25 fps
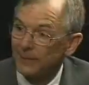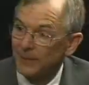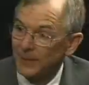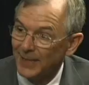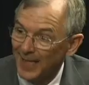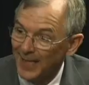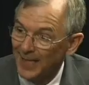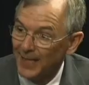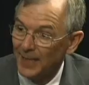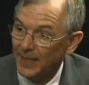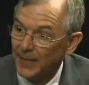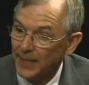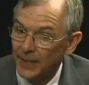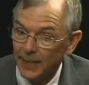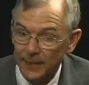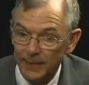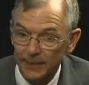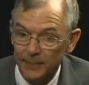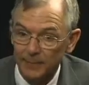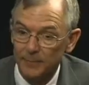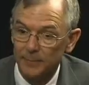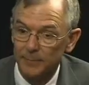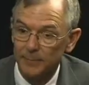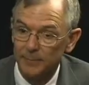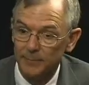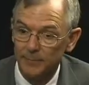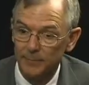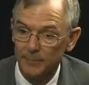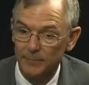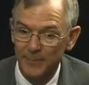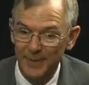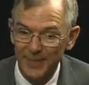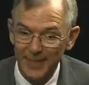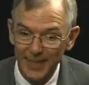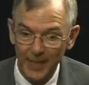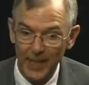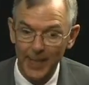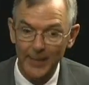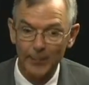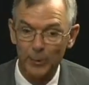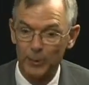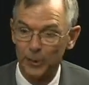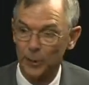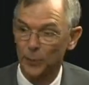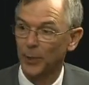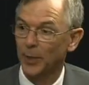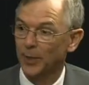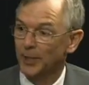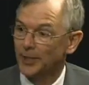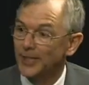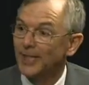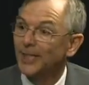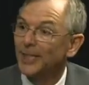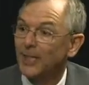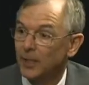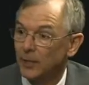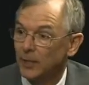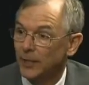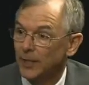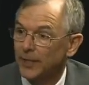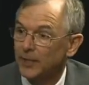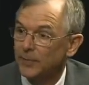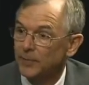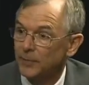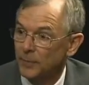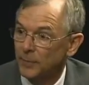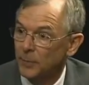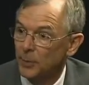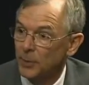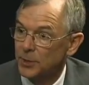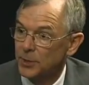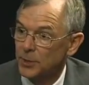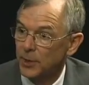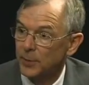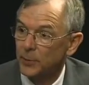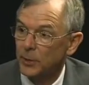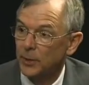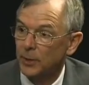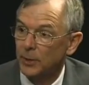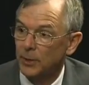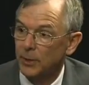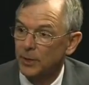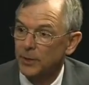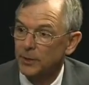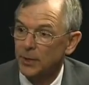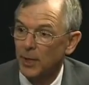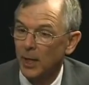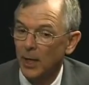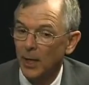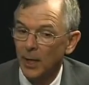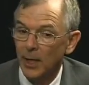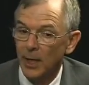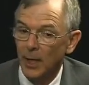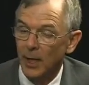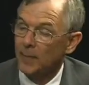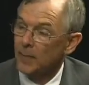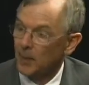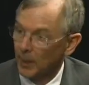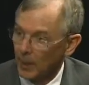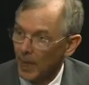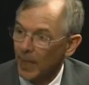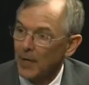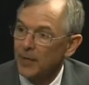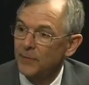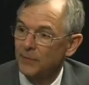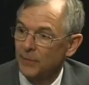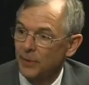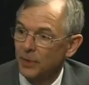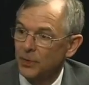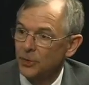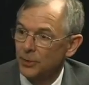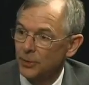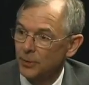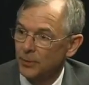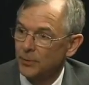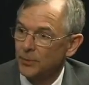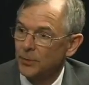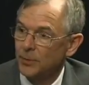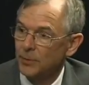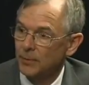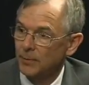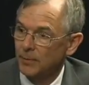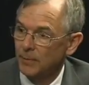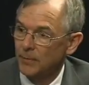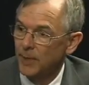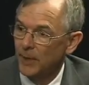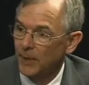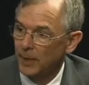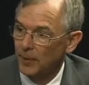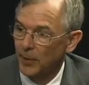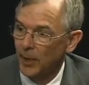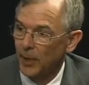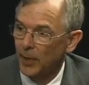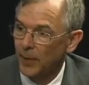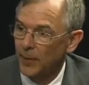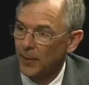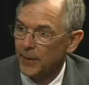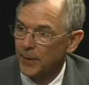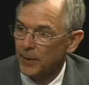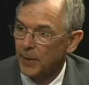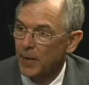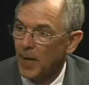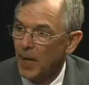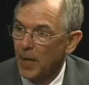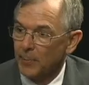getting and being able to articulate from our seminaries and the life issues that are out there.